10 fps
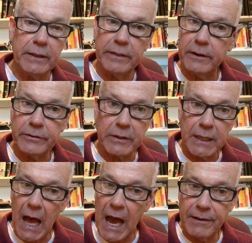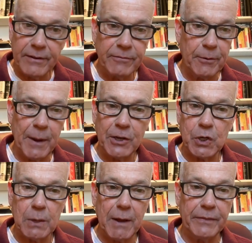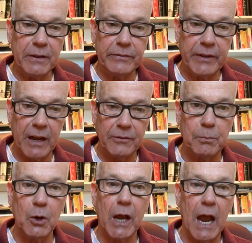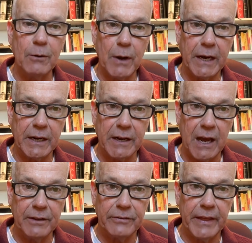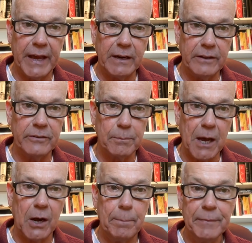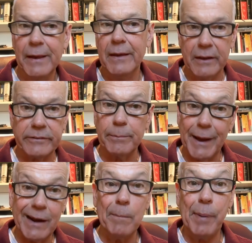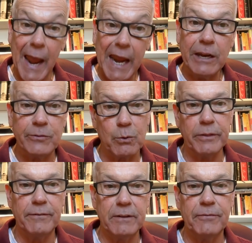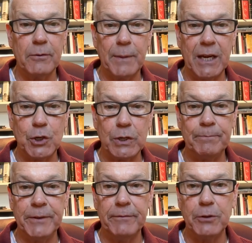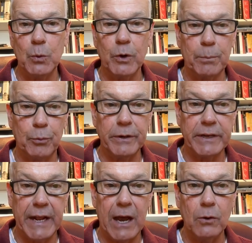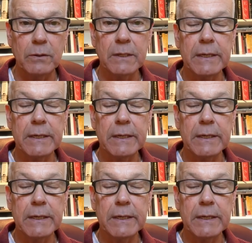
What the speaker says: There's a lot of information about this textbook. I recognize that. It's about a page worth of information if you were to print it out.